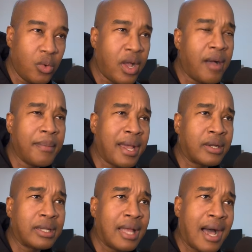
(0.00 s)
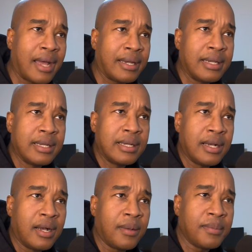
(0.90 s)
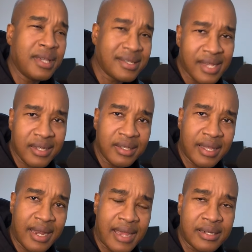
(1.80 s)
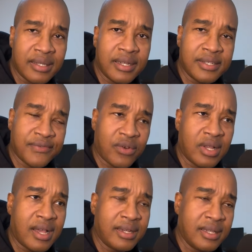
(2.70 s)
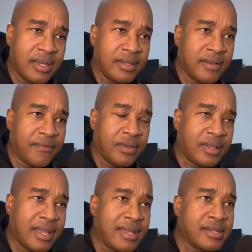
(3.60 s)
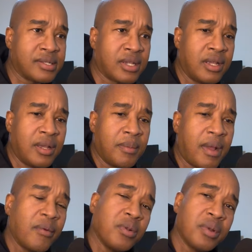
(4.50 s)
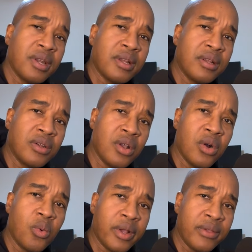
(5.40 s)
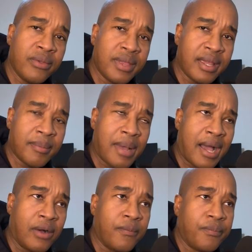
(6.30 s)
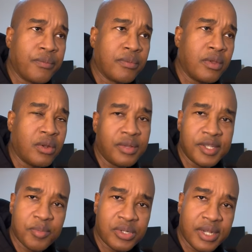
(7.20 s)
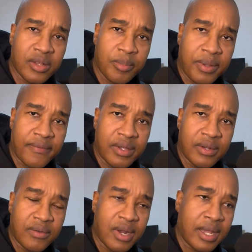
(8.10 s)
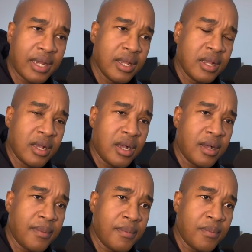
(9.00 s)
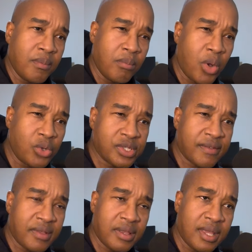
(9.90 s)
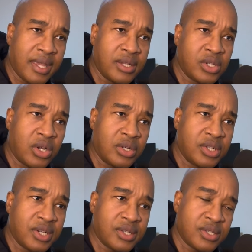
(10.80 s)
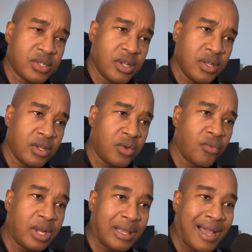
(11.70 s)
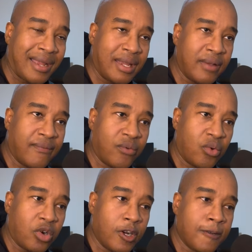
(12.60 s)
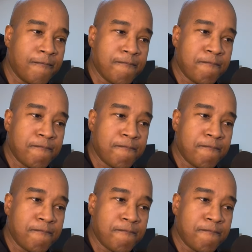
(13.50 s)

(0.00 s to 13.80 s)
will help me out a lot. Um, yes, I could look at analytics for a lot of uh, different things, but I really want to know what you think about, you know, this particular pivot, right? Um, most of the things are just, you know, realigning for,